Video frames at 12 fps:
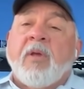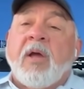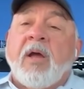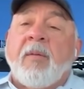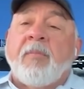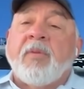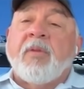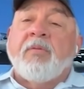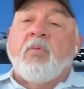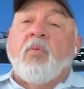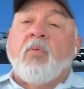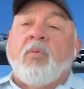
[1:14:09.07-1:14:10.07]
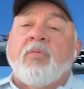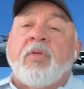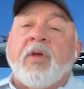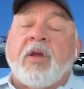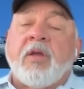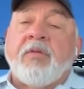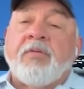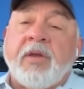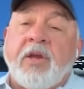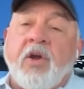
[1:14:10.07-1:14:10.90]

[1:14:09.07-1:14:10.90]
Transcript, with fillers: um, the the